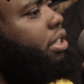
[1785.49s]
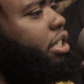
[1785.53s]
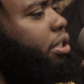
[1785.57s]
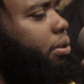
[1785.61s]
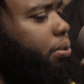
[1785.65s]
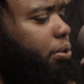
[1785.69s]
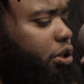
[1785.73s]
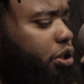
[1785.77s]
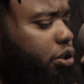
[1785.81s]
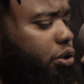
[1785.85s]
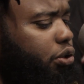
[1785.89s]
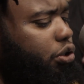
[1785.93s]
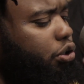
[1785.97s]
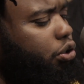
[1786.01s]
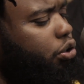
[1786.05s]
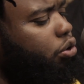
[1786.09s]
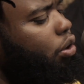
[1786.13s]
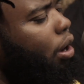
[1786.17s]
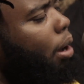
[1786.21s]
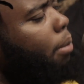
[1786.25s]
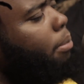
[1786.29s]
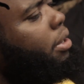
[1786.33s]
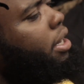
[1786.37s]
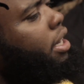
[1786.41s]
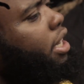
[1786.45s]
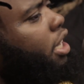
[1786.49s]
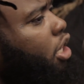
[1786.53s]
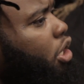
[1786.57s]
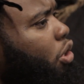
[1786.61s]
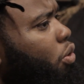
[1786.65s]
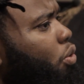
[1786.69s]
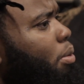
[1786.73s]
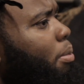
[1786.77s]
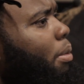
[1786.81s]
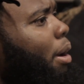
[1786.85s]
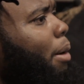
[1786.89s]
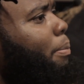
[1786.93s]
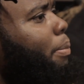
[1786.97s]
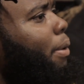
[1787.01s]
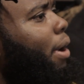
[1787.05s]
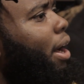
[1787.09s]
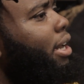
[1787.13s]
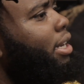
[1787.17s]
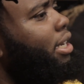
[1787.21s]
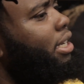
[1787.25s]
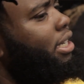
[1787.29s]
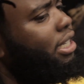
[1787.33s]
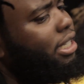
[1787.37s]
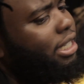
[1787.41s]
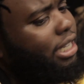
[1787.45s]
This what you should do. I'ma link you with my
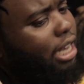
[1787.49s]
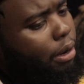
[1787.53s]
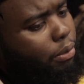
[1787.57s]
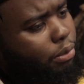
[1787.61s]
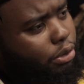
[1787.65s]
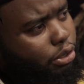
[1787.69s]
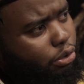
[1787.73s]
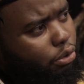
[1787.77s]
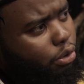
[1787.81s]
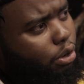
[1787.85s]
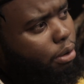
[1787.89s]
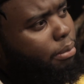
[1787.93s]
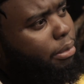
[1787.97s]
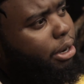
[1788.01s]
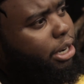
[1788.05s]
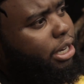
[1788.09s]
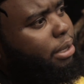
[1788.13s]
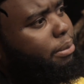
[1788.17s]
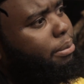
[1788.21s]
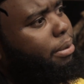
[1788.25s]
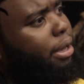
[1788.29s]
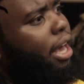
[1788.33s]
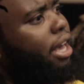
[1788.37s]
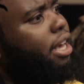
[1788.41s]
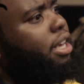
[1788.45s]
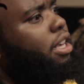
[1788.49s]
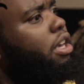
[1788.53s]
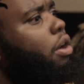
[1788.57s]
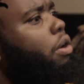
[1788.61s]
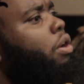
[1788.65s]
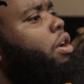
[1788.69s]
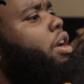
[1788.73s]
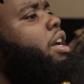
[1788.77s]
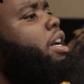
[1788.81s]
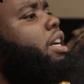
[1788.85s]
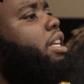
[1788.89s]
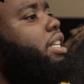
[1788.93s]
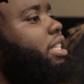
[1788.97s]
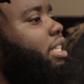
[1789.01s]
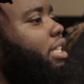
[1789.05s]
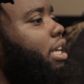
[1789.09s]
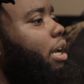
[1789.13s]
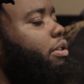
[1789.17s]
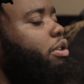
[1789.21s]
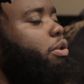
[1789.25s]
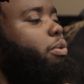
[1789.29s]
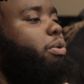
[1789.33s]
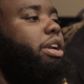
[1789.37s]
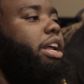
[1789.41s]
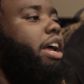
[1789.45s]
partner. This how we doing money bag. Yo, this
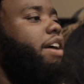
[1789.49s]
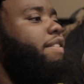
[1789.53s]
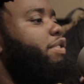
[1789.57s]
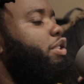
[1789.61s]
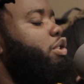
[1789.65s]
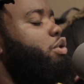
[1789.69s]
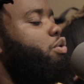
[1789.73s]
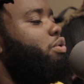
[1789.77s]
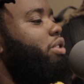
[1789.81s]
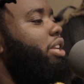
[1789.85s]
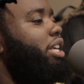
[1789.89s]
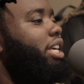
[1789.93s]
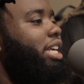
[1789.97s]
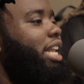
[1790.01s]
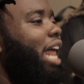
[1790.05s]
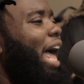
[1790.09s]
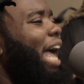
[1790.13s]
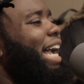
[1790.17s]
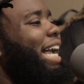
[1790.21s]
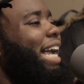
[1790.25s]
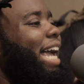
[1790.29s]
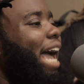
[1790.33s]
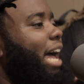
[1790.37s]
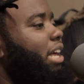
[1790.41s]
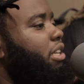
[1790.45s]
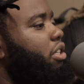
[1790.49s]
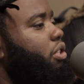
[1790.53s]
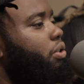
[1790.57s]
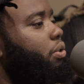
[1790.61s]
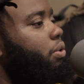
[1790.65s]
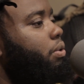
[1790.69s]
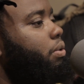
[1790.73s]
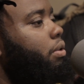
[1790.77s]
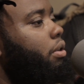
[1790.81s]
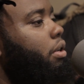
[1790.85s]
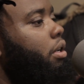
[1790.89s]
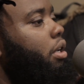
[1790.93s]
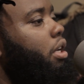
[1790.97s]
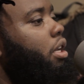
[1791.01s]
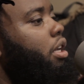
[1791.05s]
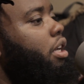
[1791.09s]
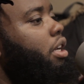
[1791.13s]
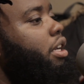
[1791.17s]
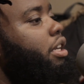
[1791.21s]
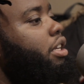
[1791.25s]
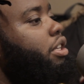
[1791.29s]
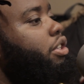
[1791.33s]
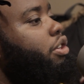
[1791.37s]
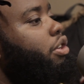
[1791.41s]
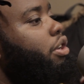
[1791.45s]
how we, whatever mm-hmm. you need, I got you.
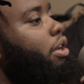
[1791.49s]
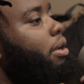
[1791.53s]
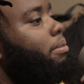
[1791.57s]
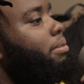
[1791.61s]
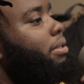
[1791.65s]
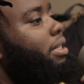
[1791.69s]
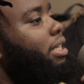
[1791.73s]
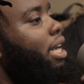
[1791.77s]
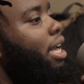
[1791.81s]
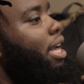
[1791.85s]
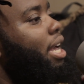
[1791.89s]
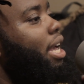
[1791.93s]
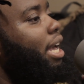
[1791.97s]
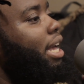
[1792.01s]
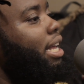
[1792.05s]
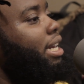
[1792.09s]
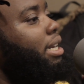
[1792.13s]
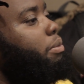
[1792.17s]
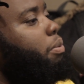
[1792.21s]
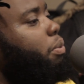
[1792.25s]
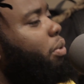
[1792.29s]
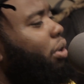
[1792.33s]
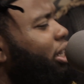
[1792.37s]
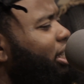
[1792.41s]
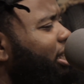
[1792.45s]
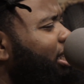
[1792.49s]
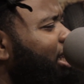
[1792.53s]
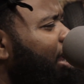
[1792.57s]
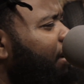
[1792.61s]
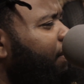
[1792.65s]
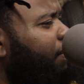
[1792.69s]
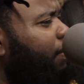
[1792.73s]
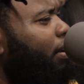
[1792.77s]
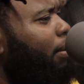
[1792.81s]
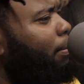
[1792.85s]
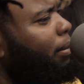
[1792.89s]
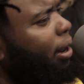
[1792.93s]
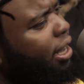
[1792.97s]
Mm. You know what I'm saying? And what is that from?